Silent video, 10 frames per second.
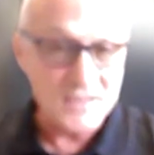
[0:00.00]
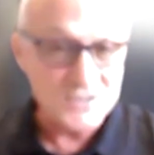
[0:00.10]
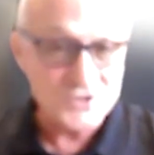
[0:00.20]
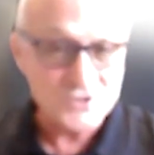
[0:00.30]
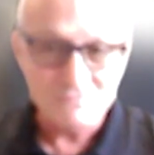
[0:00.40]

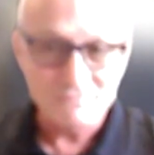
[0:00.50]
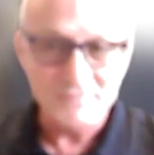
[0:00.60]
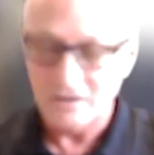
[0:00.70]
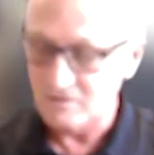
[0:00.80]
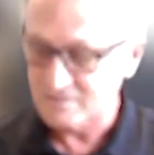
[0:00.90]
inch?
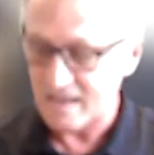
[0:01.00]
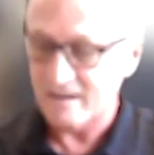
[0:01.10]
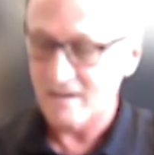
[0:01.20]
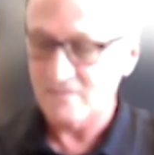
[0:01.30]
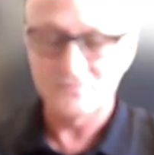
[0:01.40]
Is that
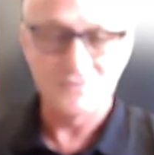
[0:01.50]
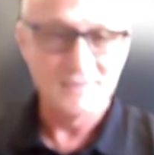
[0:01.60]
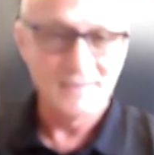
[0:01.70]
enough?